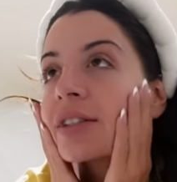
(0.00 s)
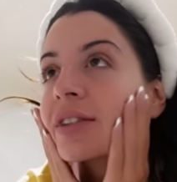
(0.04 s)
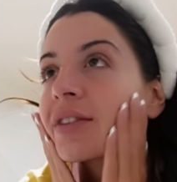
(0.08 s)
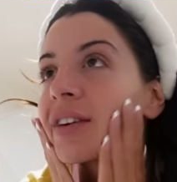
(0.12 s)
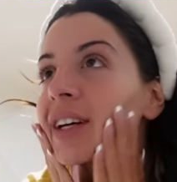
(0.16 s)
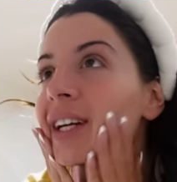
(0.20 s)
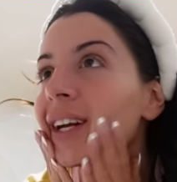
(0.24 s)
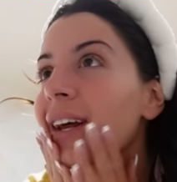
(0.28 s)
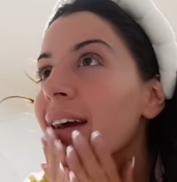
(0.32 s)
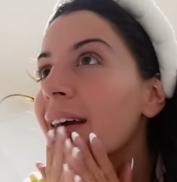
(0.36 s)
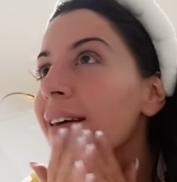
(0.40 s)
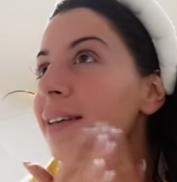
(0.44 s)

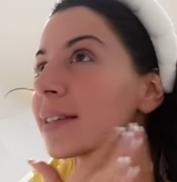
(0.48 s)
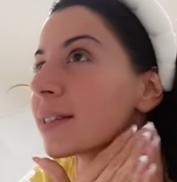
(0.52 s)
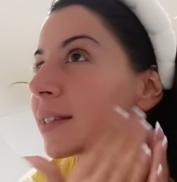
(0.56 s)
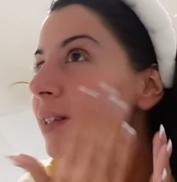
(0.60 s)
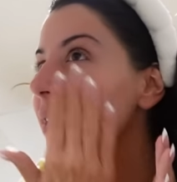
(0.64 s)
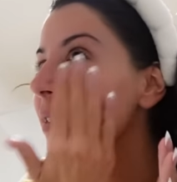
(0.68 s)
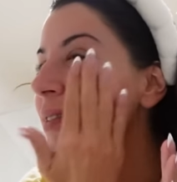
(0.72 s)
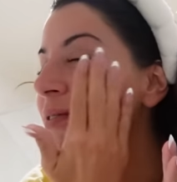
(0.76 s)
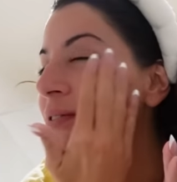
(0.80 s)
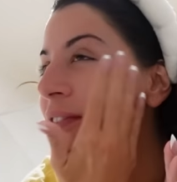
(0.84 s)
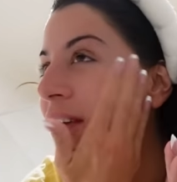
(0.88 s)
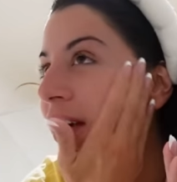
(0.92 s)
3 days.
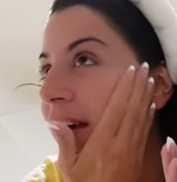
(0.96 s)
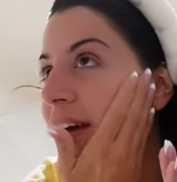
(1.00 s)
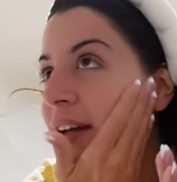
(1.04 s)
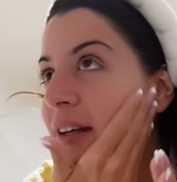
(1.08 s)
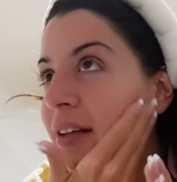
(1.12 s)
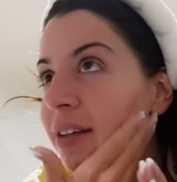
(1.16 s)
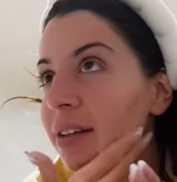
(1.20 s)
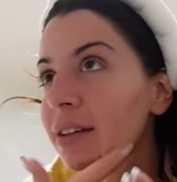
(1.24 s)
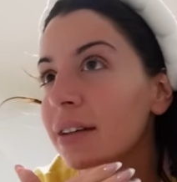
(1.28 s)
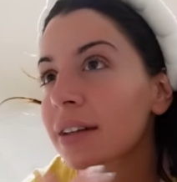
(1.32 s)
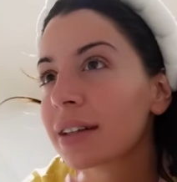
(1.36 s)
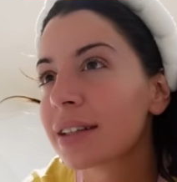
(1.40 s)
It's
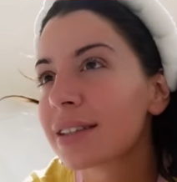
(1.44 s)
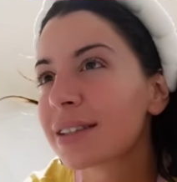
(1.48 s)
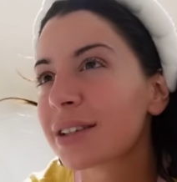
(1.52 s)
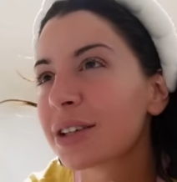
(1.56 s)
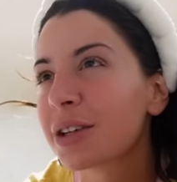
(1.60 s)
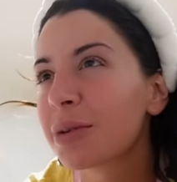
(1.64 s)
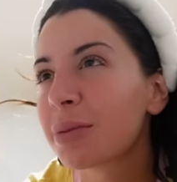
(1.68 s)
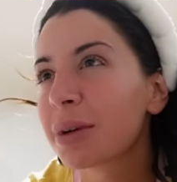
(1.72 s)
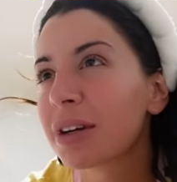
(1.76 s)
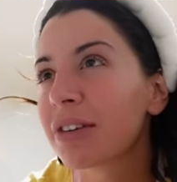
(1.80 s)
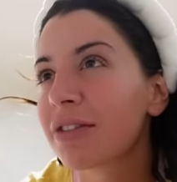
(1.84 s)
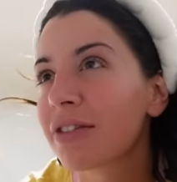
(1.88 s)
fine. It's
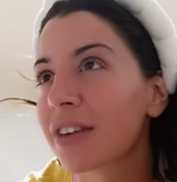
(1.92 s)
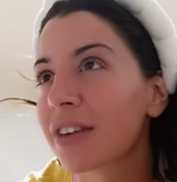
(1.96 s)
going to be